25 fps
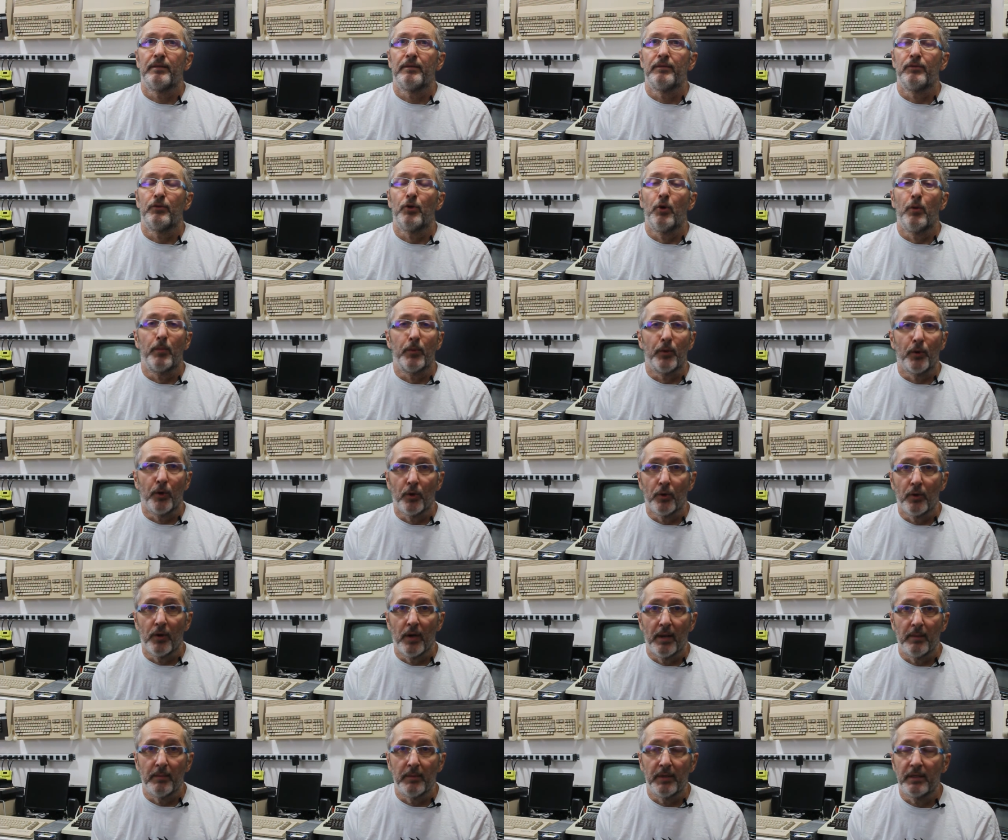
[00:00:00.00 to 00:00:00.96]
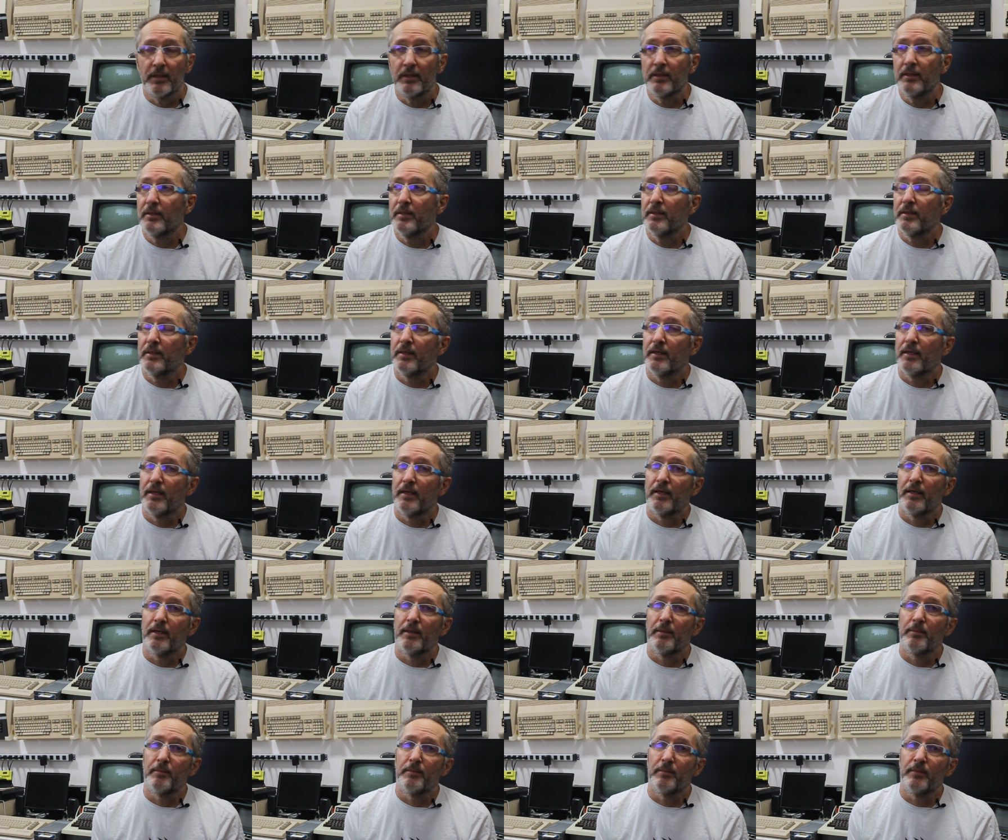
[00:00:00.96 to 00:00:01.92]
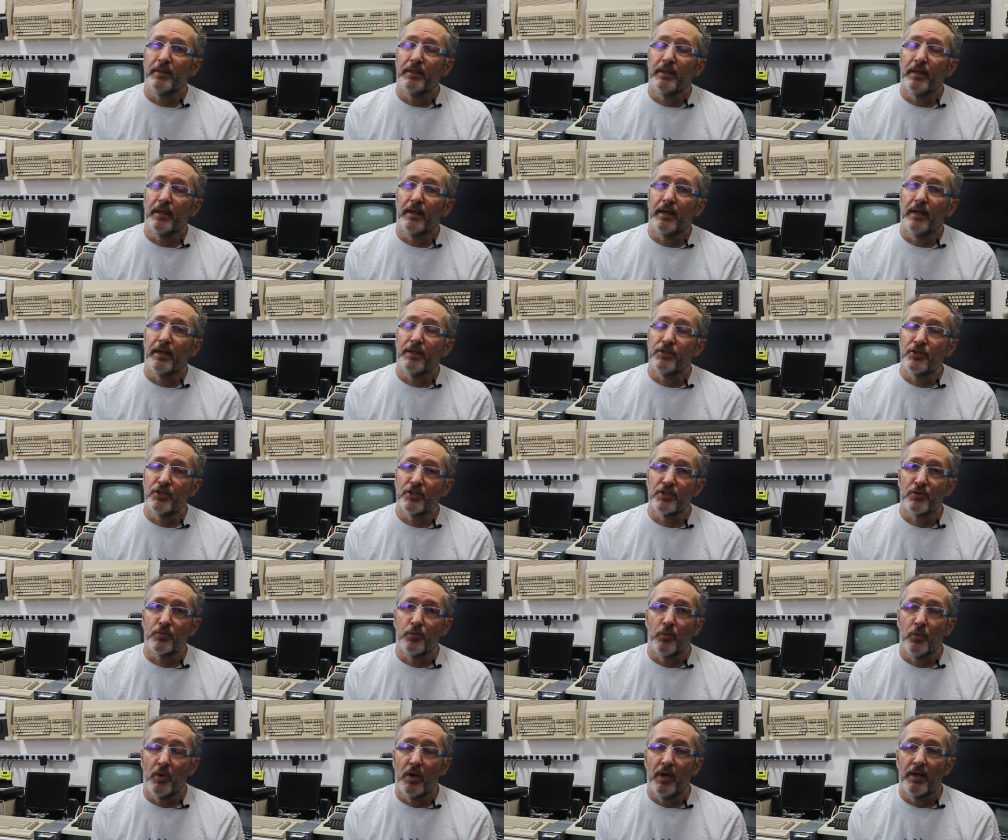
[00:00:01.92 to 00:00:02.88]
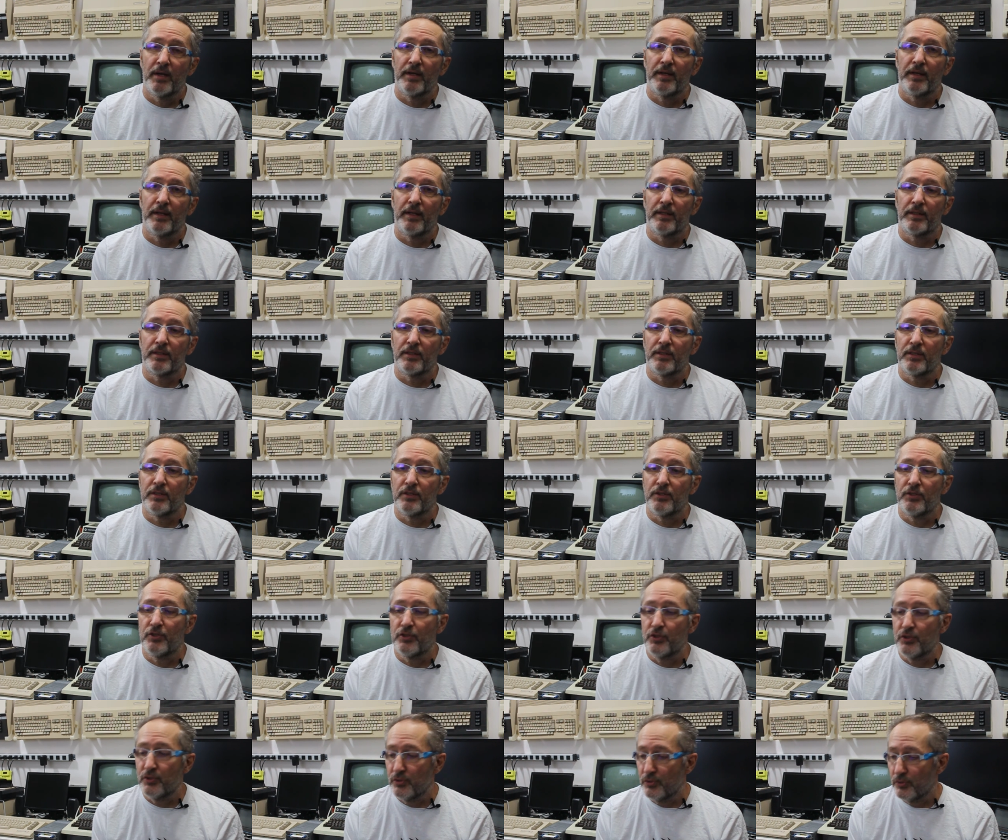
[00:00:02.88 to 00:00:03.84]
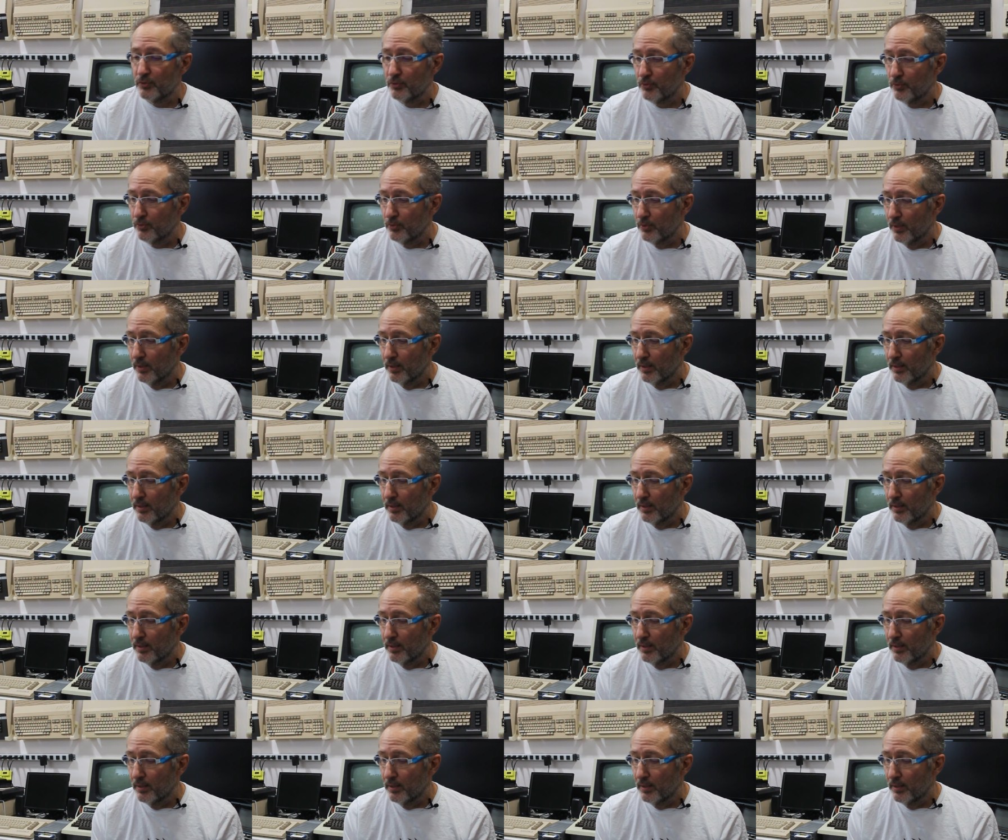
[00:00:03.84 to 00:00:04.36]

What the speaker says: no programming. I just wanted it to